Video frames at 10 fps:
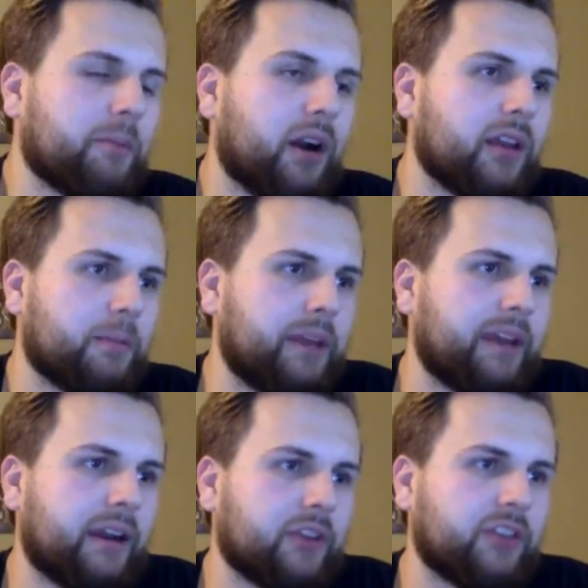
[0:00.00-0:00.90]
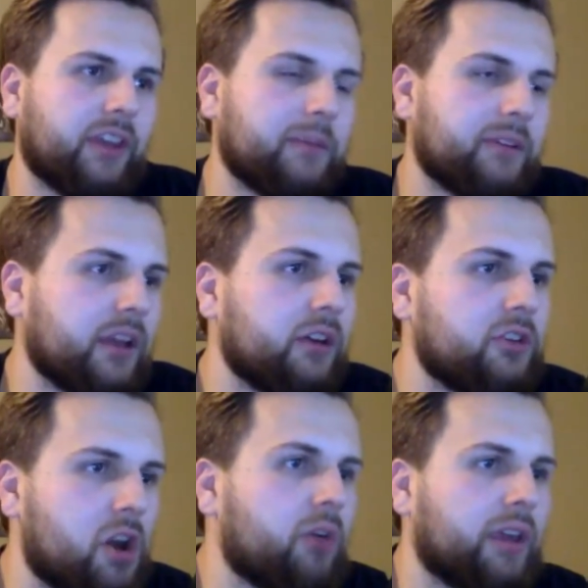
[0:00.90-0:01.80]
part in the Pete Carroll scheme is that you
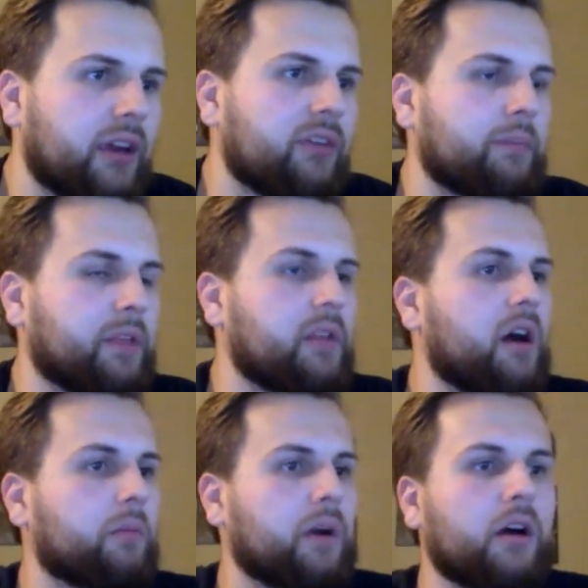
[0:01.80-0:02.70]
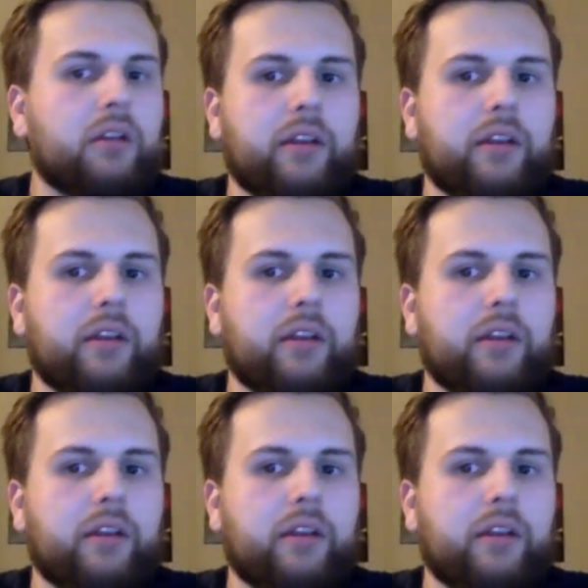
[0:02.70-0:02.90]
don't give up the long ball.